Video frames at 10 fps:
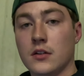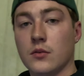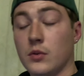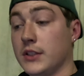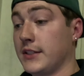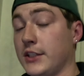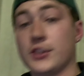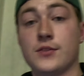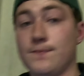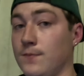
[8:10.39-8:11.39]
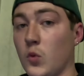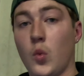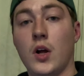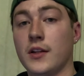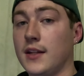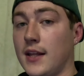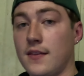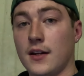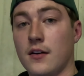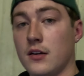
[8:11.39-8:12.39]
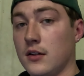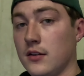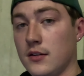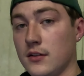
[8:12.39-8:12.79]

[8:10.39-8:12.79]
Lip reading: was I just welded that thing on.